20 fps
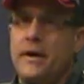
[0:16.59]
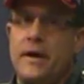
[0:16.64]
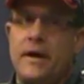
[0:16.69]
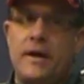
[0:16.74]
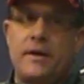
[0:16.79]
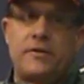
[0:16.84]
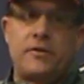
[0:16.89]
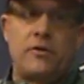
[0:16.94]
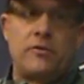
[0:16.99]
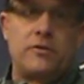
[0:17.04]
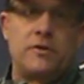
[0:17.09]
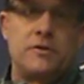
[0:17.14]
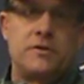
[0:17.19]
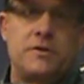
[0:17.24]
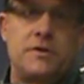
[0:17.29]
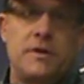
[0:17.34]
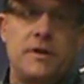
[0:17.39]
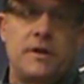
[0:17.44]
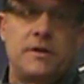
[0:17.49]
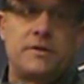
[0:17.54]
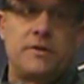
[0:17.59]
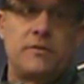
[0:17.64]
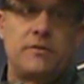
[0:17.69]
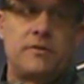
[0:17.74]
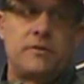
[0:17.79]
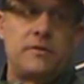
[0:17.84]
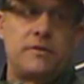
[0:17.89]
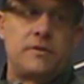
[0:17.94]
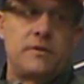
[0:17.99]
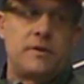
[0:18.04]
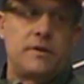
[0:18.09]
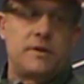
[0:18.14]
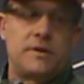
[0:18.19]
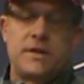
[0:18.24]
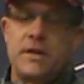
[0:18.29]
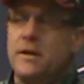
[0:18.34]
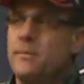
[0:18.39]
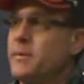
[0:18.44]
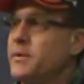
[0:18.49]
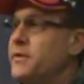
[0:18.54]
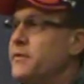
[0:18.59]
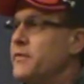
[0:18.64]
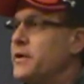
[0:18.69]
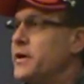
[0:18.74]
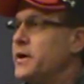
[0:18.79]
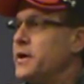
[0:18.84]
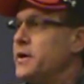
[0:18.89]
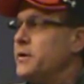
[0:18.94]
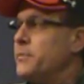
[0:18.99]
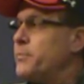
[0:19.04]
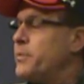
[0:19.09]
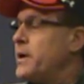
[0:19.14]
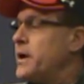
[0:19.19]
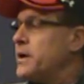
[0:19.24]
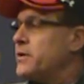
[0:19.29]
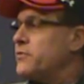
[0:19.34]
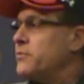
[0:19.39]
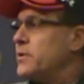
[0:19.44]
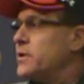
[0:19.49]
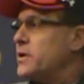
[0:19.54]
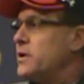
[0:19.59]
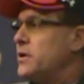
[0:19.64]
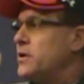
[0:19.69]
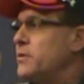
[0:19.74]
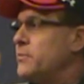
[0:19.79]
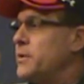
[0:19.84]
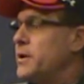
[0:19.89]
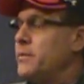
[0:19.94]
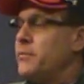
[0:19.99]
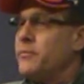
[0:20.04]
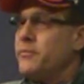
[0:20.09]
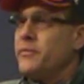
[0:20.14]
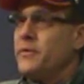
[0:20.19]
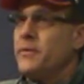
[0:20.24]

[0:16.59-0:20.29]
I told our team at the very end of practice, when I called them up,